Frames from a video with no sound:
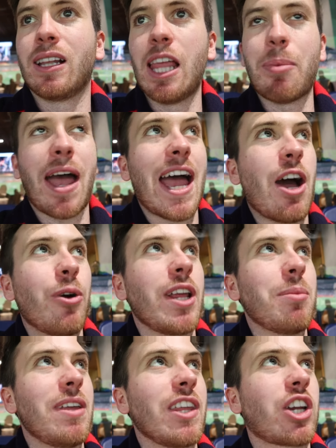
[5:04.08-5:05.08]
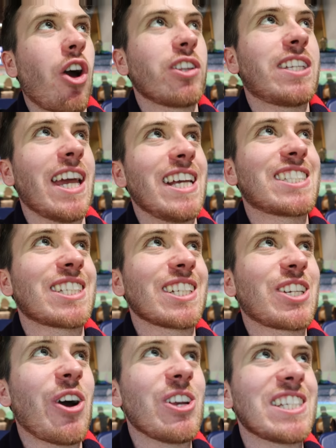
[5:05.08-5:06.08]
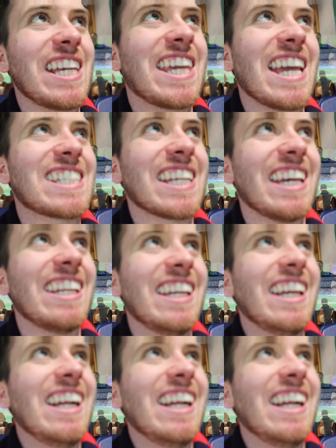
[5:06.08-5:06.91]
Liver held him in the contest. Cozzy kicks it.